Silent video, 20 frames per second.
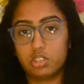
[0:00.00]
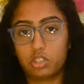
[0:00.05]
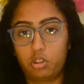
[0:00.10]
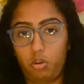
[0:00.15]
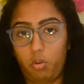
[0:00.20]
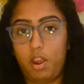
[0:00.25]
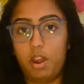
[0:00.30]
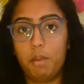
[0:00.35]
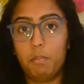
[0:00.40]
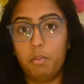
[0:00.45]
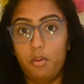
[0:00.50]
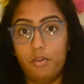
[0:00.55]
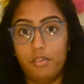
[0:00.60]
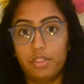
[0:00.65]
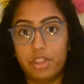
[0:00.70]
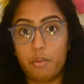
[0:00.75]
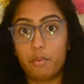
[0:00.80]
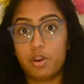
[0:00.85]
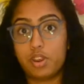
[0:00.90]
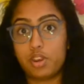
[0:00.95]
credible and
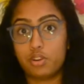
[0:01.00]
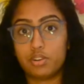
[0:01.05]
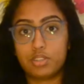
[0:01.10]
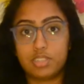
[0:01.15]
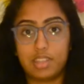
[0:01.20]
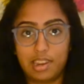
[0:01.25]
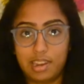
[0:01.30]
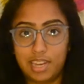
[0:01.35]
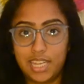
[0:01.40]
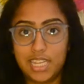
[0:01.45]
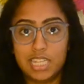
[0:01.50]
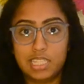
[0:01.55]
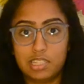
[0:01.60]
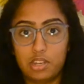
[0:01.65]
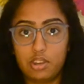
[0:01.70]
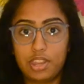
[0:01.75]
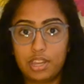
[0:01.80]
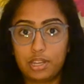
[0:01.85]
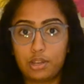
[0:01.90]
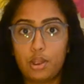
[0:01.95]
that what you're stating
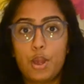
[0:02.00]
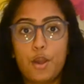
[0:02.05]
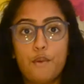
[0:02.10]
isn't like